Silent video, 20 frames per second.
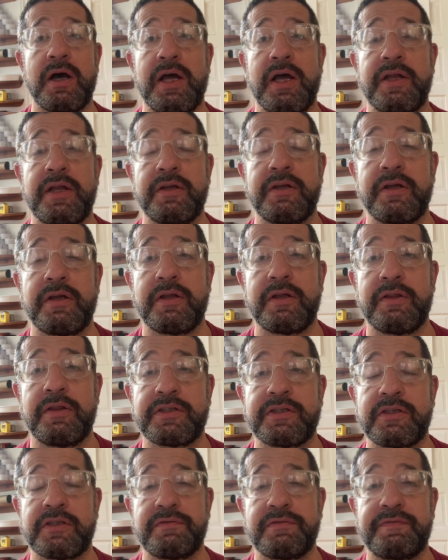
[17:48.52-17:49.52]
And
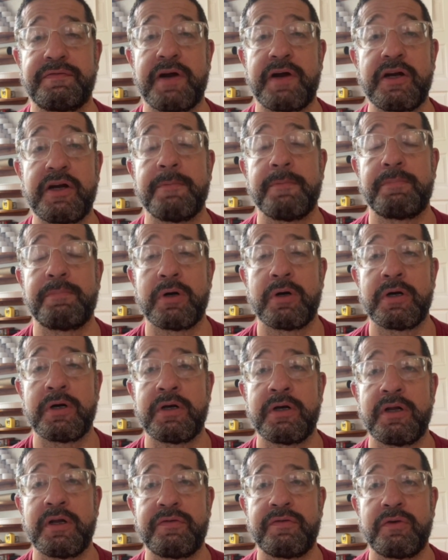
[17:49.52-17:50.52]
this is very
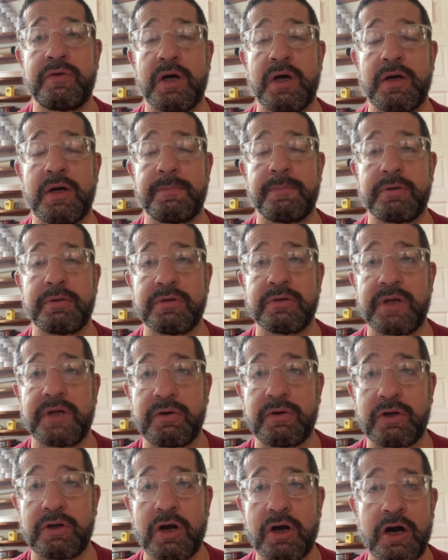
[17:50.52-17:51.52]
important if you want to pull
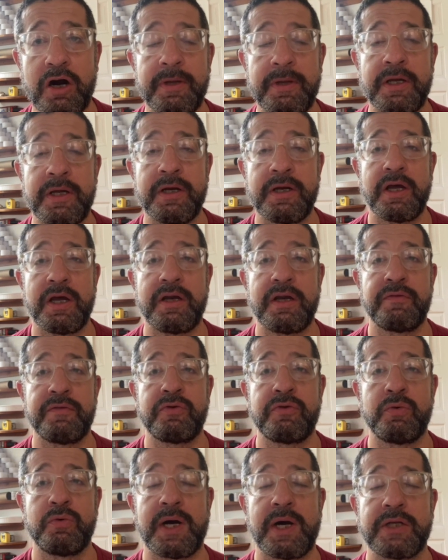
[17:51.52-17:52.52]
down carbon and if
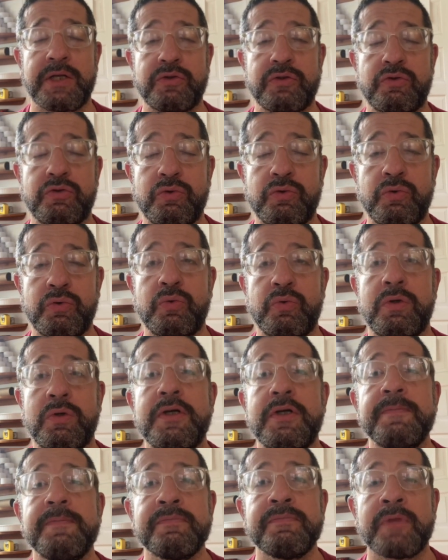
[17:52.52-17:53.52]
you want to
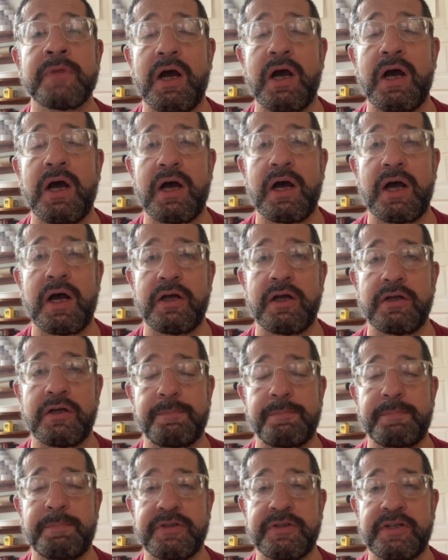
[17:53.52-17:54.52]

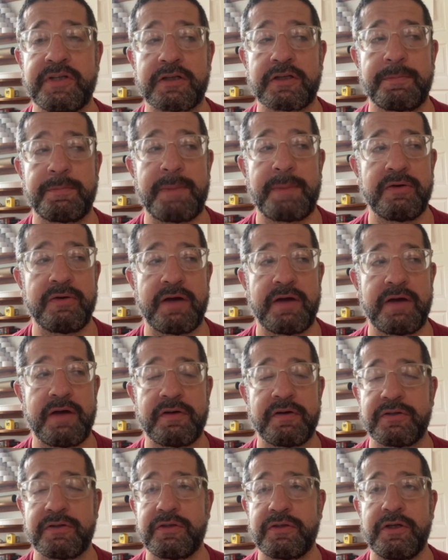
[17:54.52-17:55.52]
protect
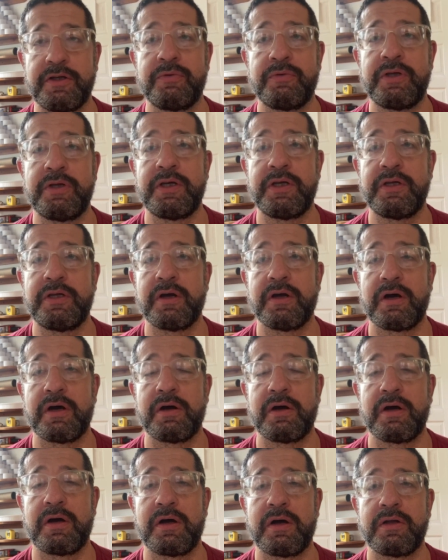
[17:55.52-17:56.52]
biodiversity.
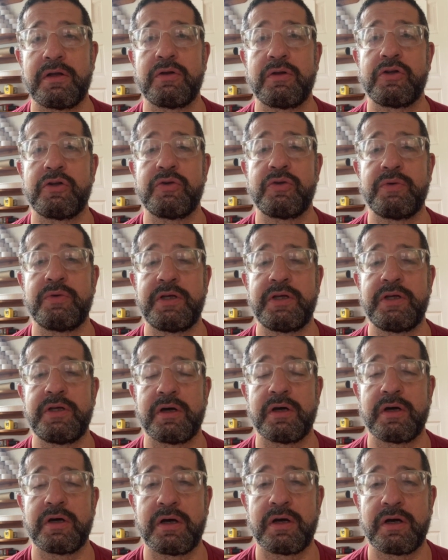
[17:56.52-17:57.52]
You need
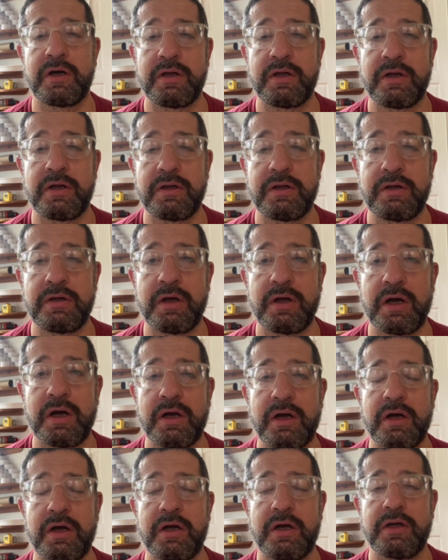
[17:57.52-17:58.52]

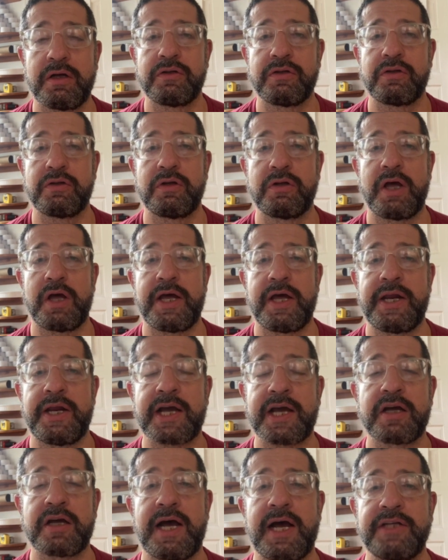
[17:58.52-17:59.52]
an
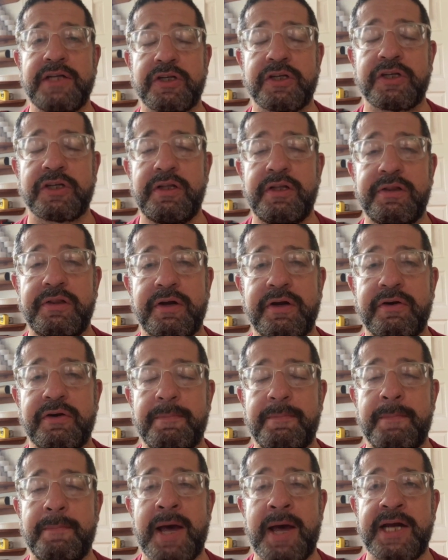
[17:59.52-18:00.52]
ecologically
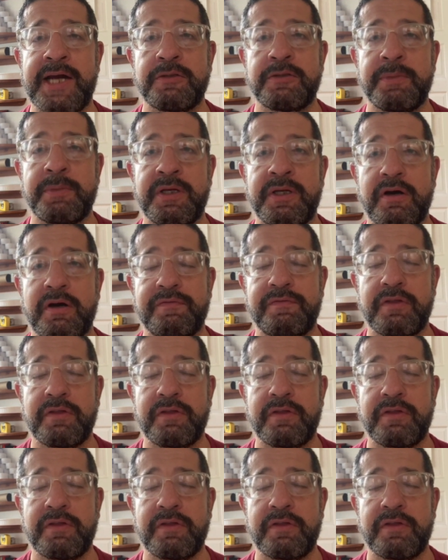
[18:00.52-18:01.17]
literate management of